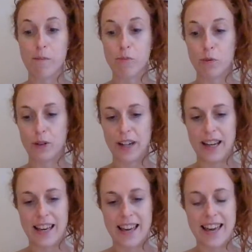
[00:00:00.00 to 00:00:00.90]

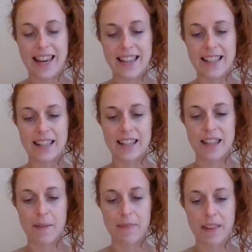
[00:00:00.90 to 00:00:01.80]
broadly. He said to
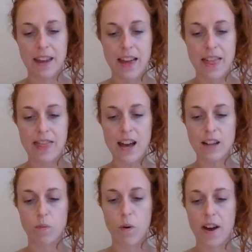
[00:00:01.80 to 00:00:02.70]
them,
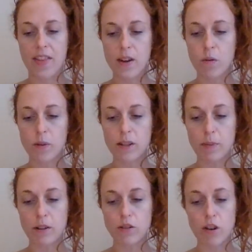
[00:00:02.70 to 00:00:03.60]
"That's why they always
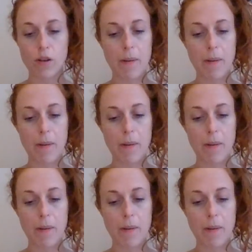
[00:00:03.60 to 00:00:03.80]
put 2